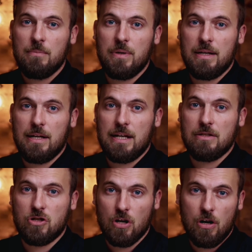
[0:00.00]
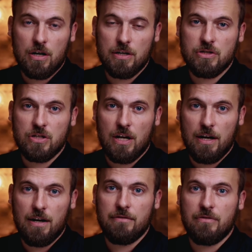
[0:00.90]
be in charge
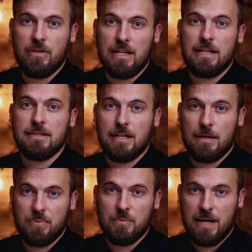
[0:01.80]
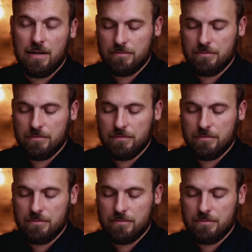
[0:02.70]
of the Temple Mount,